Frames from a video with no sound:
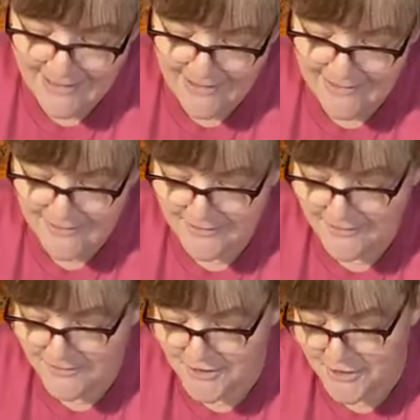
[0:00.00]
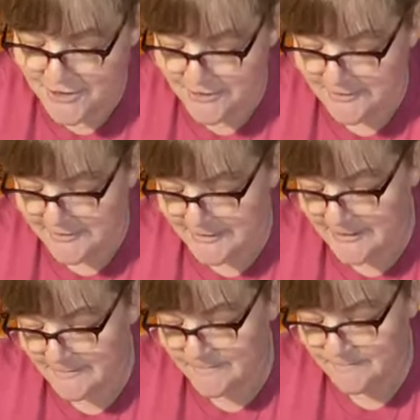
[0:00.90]
Oh, shoot.
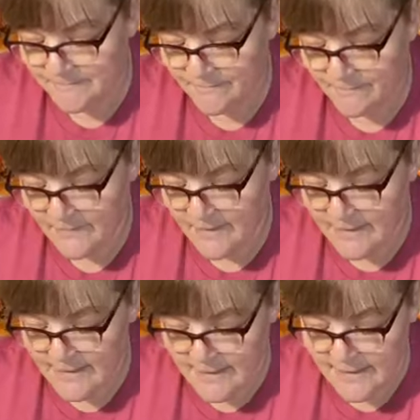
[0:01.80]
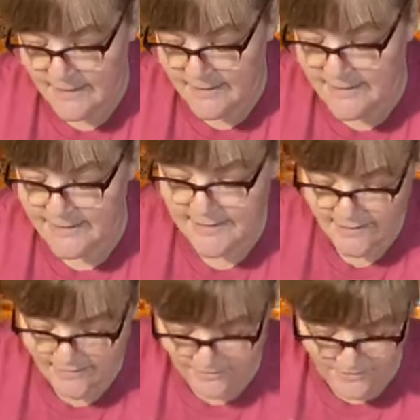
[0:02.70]

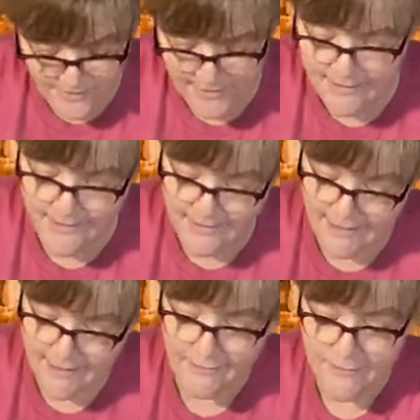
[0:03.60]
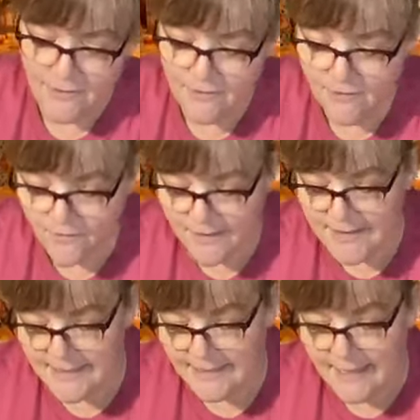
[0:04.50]
So, I don't know.
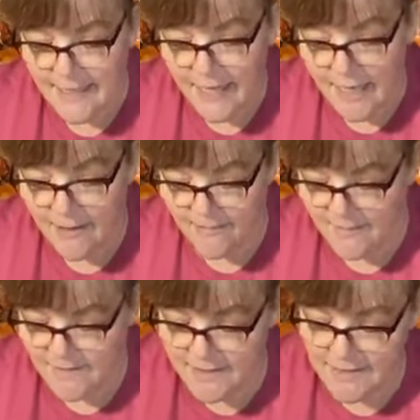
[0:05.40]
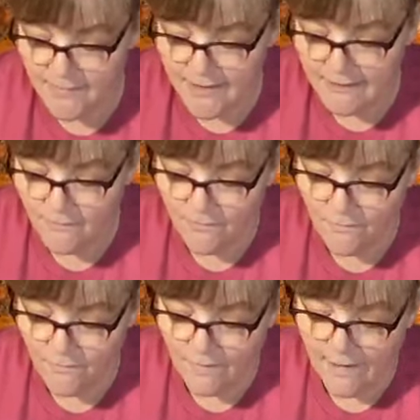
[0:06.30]
Let's see. Did anybody...
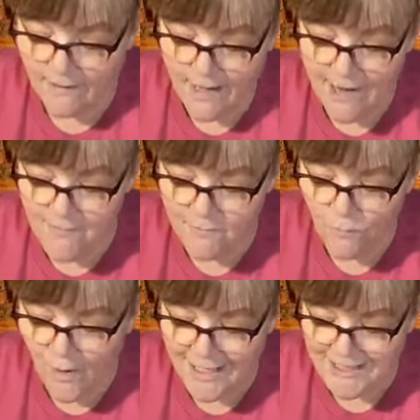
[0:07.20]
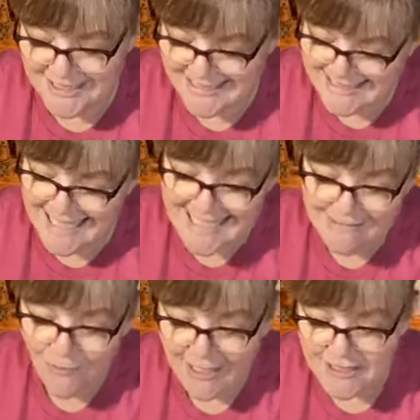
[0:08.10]
I've been watching... I
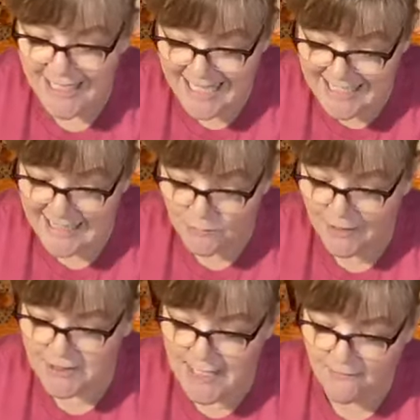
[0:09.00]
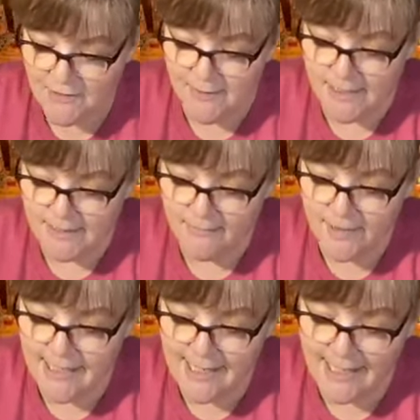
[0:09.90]
didn't get to watch everybody,
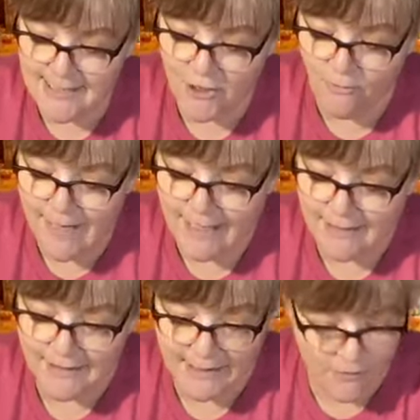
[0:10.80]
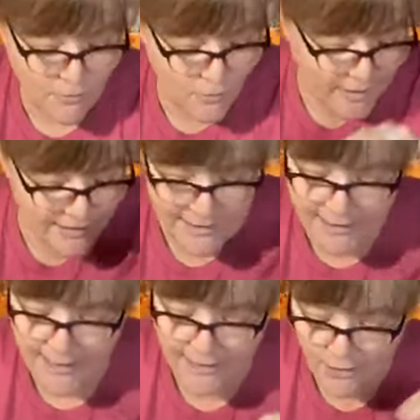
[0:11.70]
but I got to go back and like quickly
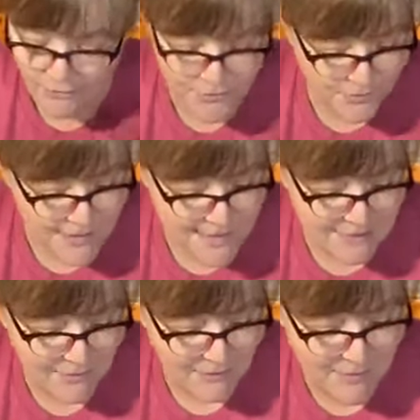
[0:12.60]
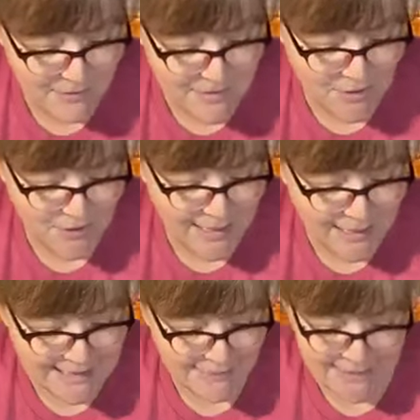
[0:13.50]
kind of go through and see what everybody was
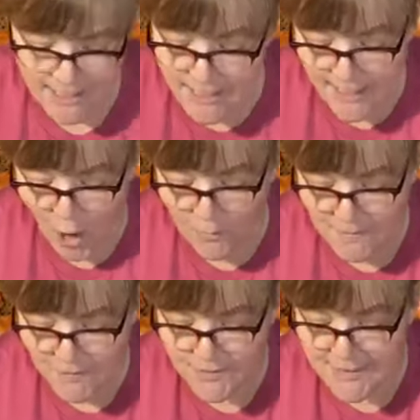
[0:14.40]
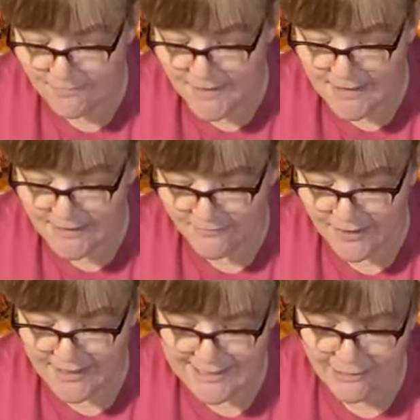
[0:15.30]
creating, because I was like, I hope I'm doing something
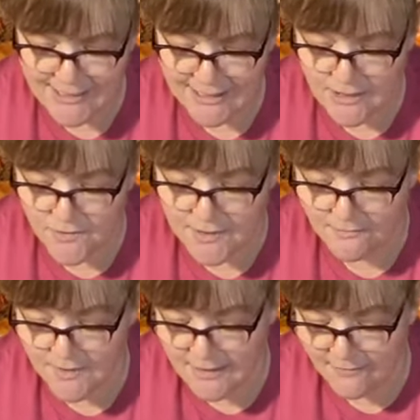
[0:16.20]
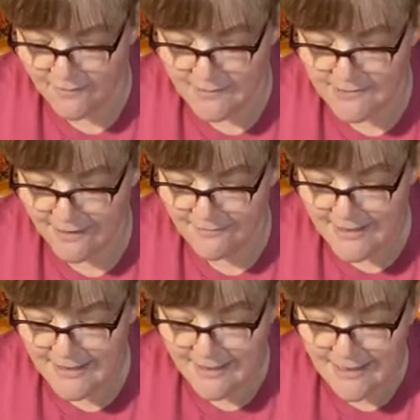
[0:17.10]
different, because I always like to do something different. So
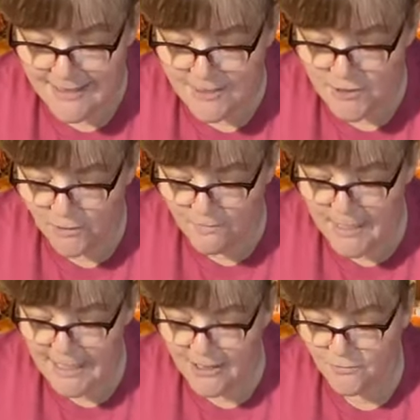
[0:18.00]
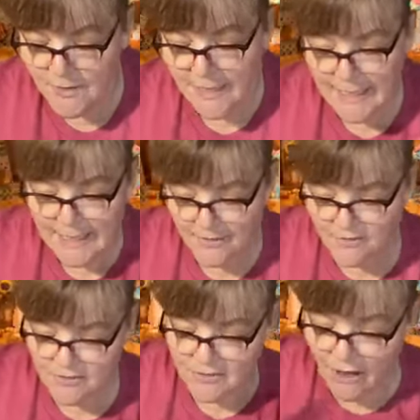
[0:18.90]
so many unique
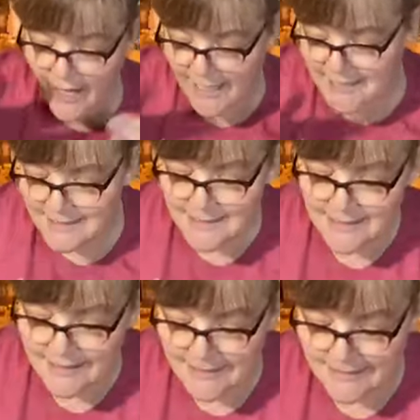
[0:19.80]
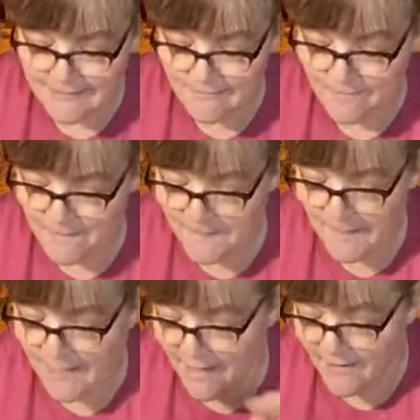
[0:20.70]
thoughts in
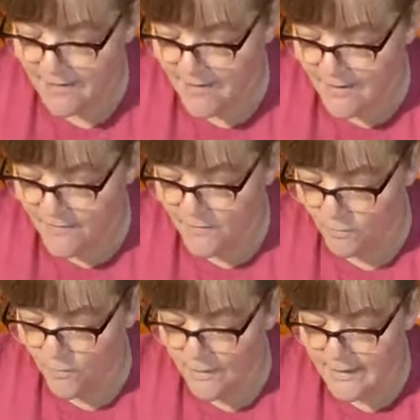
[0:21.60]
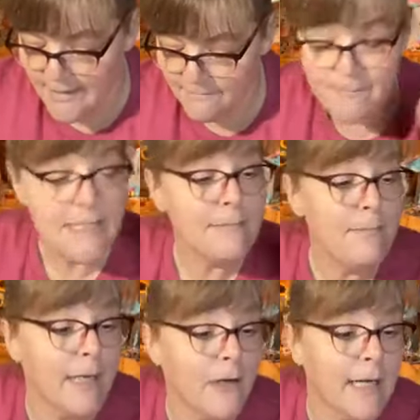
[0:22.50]
the one, Miss
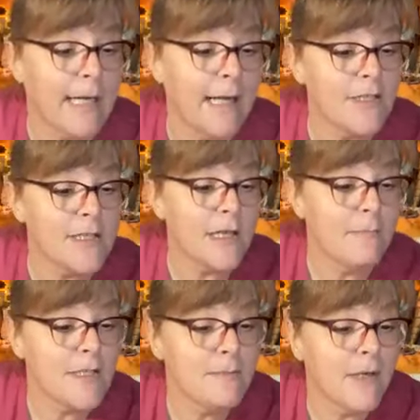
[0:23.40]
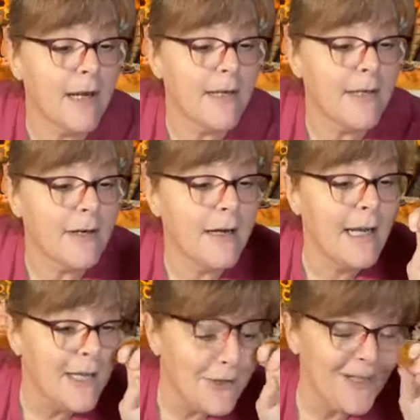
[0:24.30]
Mary. I just saw Miss Mary on here.
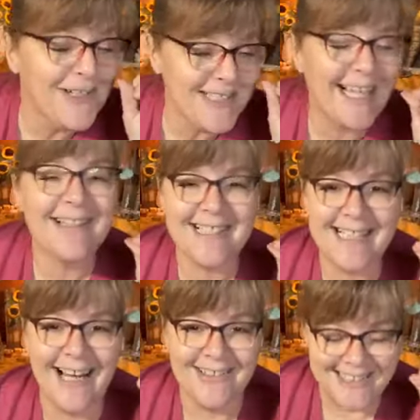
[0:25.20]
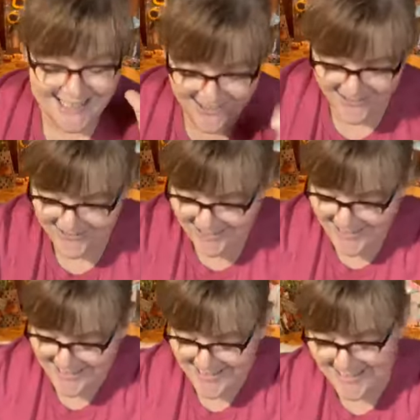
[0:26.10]
You hear silence in the house? I know,
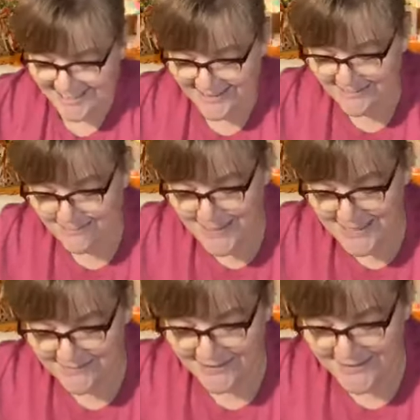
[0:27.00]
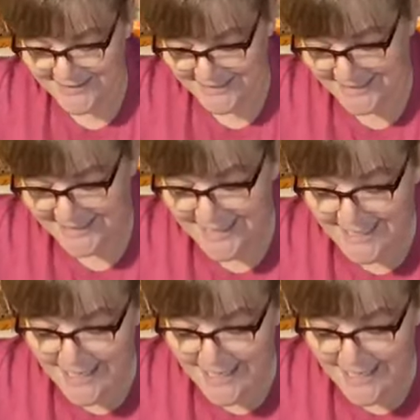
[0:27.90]
right? It's like peaceful, isn't it?